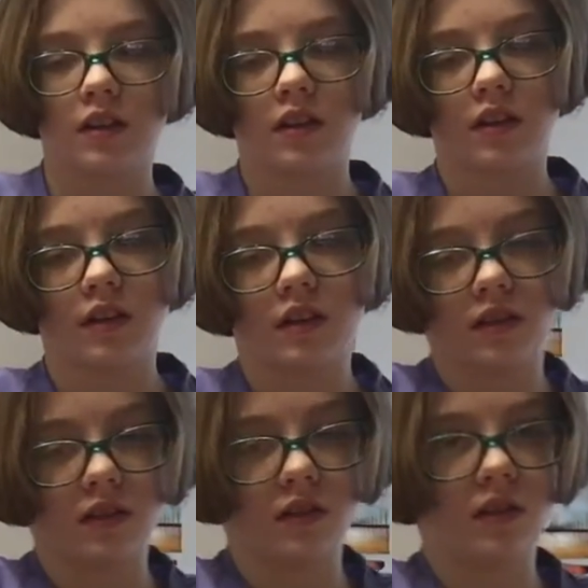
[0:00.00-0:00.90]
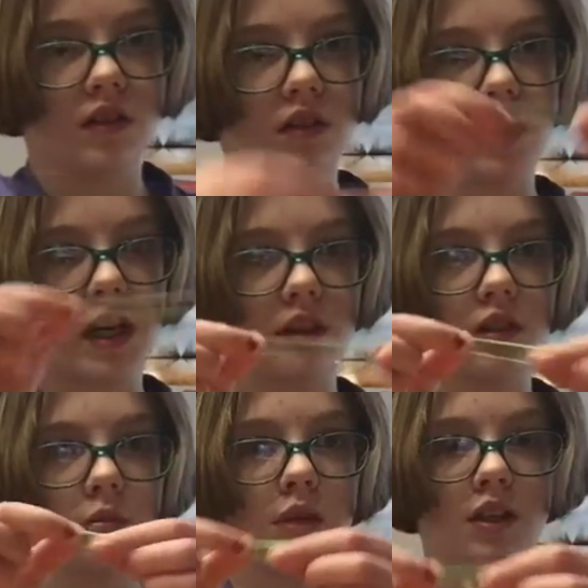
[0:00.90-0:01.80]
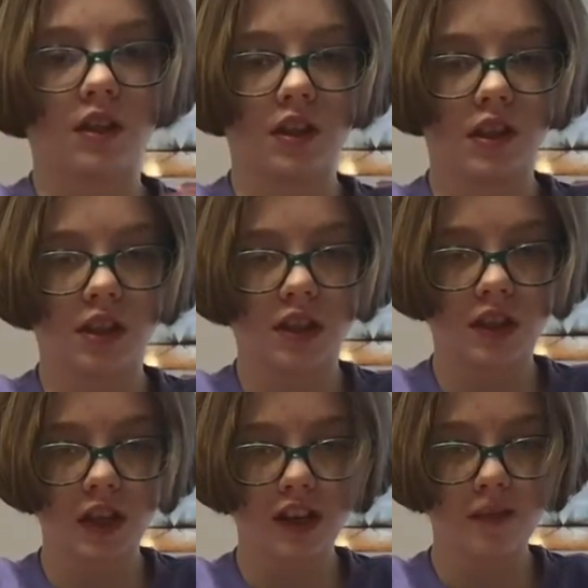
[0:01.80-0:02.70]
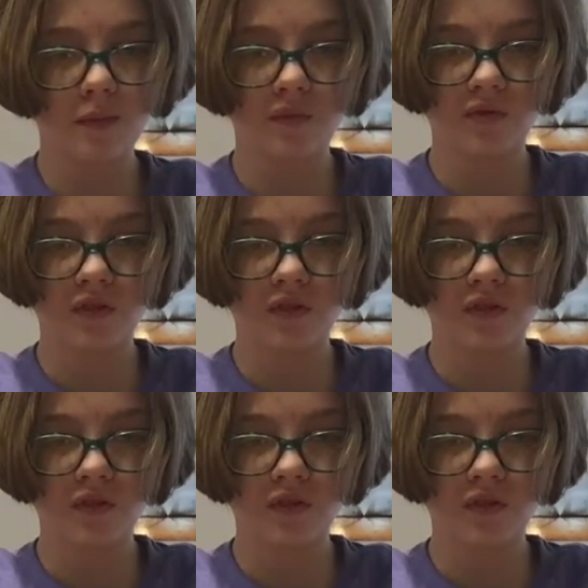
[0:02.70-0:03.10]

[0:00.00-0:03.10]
and now you make the stem.